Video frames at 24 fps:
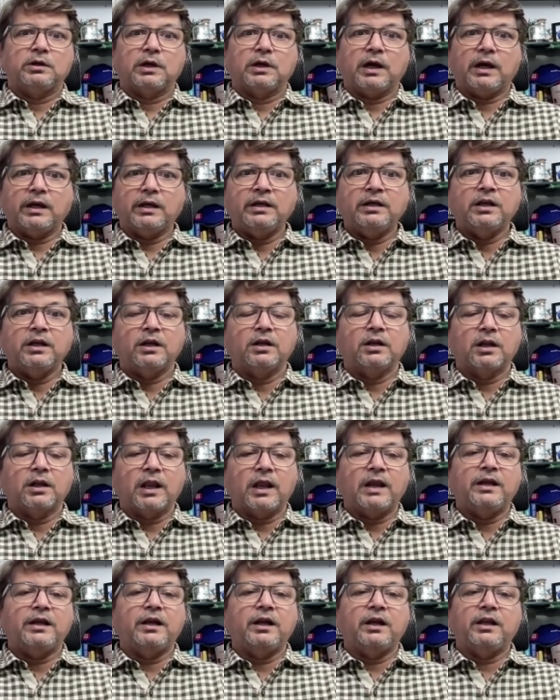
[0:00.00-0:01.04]
internal
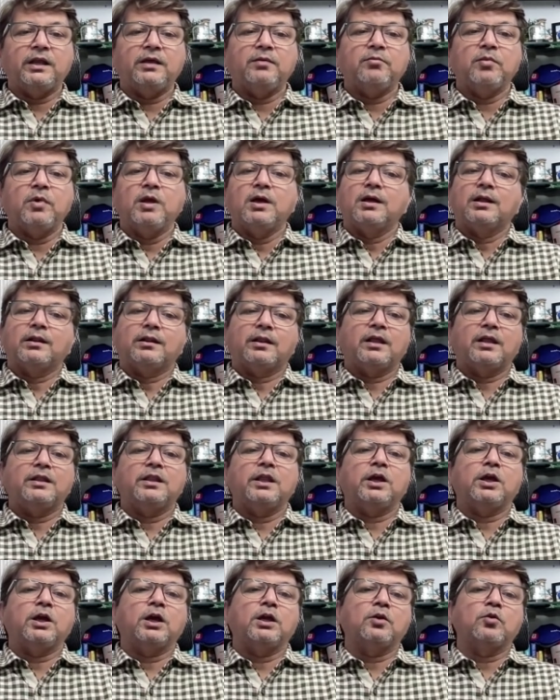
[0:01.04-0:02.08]
IT team, then
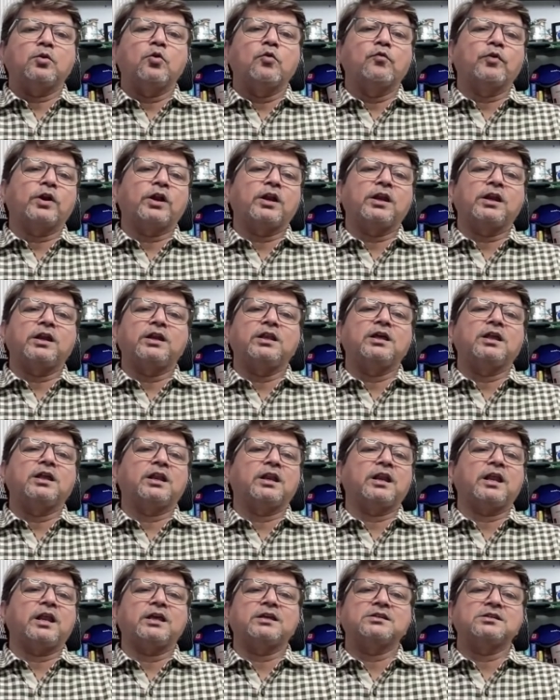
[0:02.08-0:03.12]
they can go for an EDR
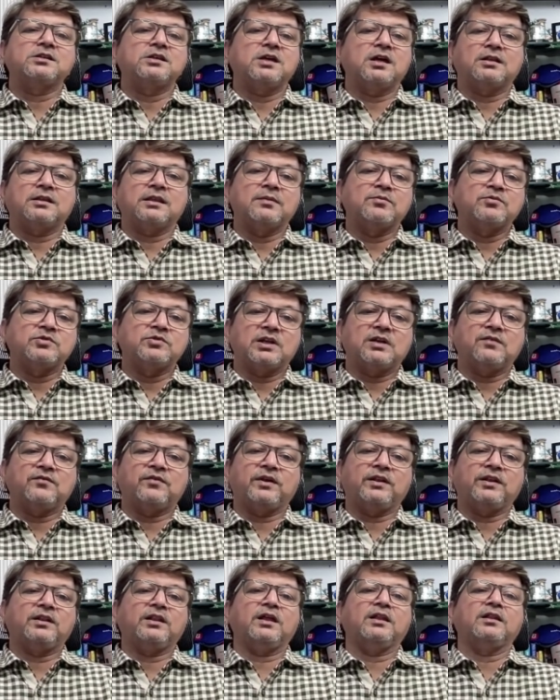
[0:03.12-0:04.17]
and XDR themselves,
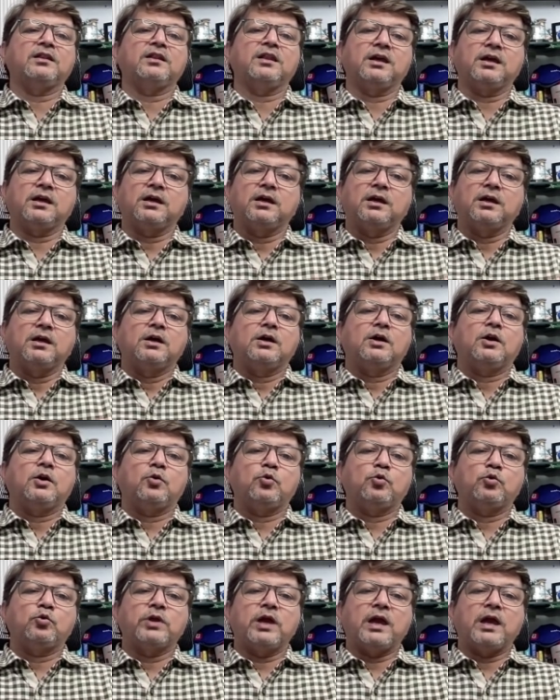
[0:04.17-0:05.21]
and then they
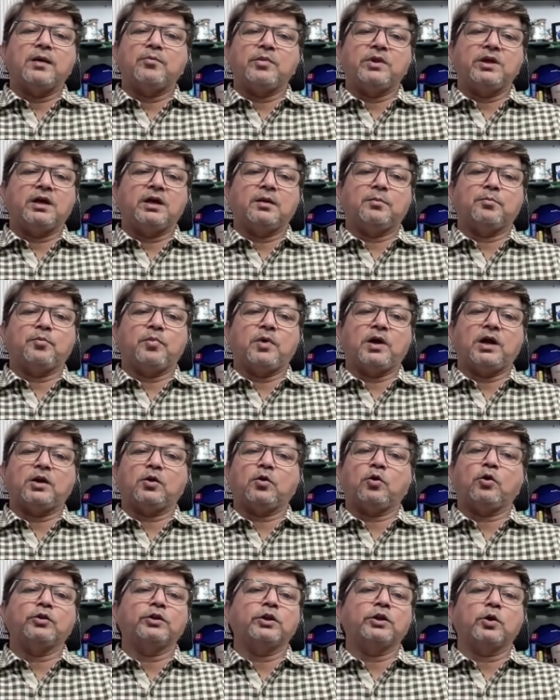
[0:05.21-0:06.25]
do the MDR part
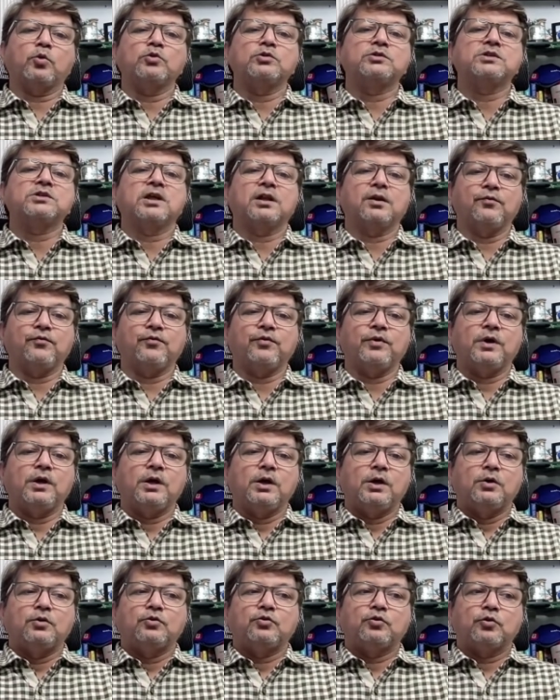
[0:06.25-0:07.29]
on their own self.
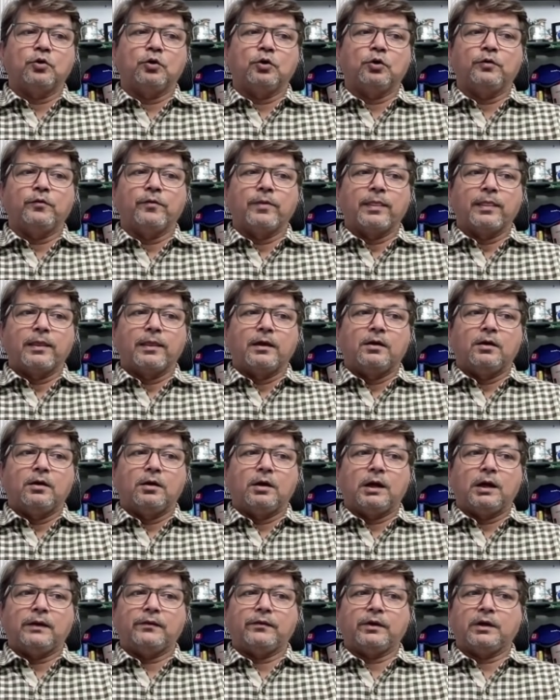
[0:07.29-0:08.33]
So
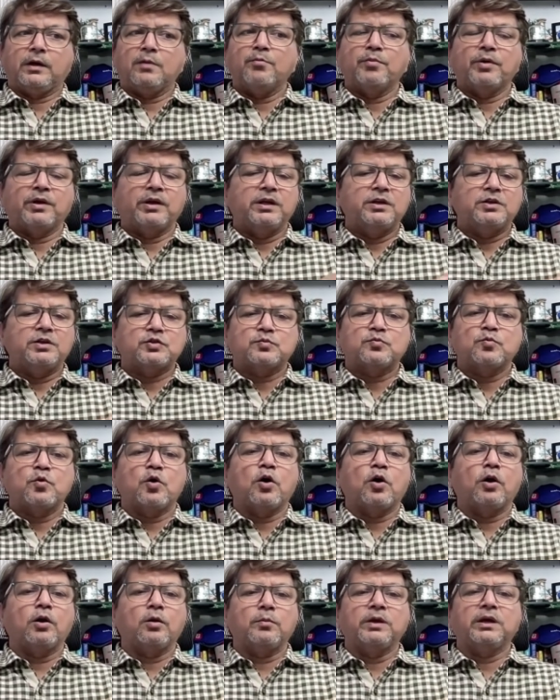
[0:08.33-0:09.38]
as a company, it's
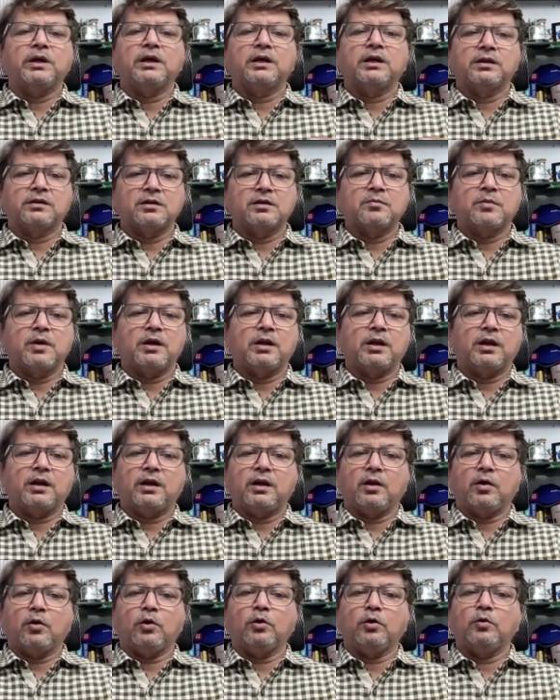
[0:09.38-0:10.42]
small, big, it doesn't matter. It
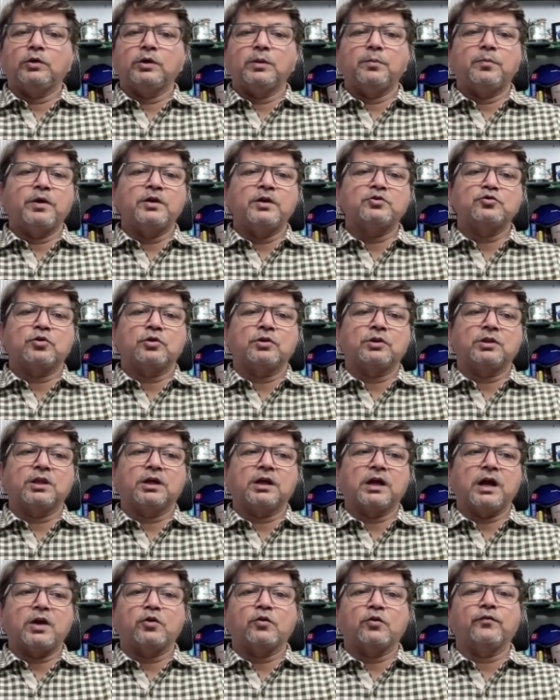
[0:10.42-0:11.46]
all depends on the
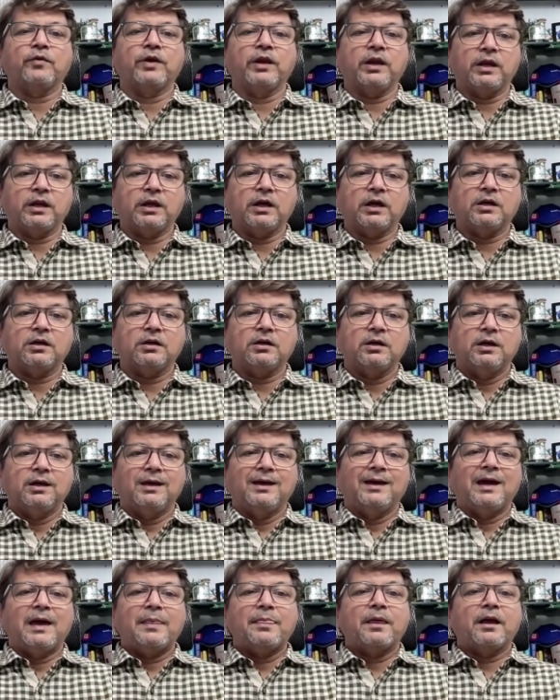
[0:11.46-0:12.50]
kind of data
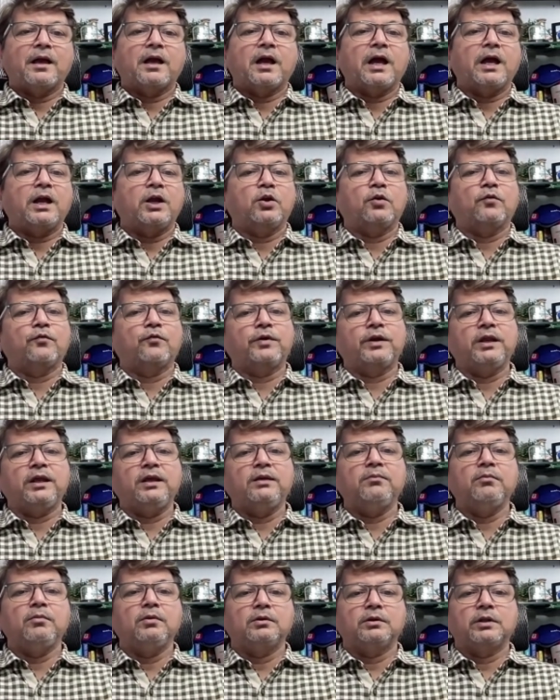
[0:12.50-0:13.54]
and the kind of
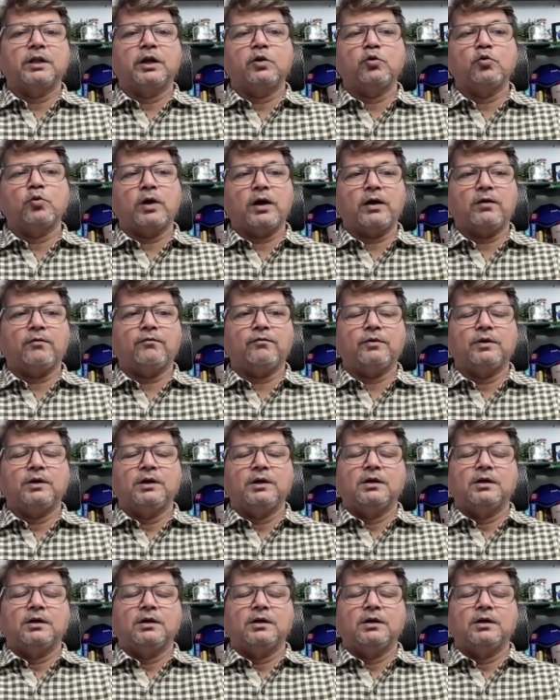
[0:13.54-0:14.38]
team that you have